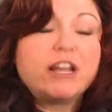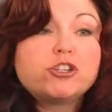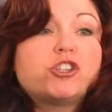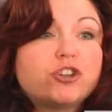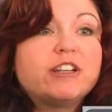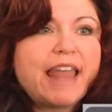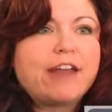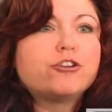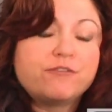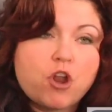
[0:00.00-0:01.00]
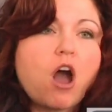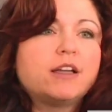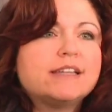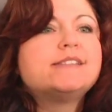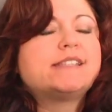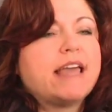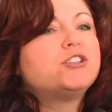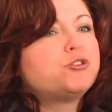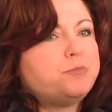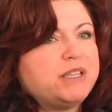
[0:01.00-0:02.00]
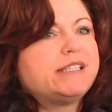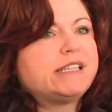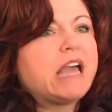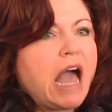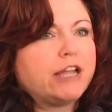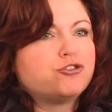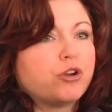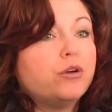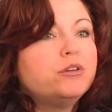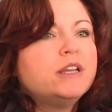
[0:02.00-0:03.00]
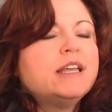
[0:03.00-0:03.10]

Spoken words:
registered letter of non-consent to BC Hydro,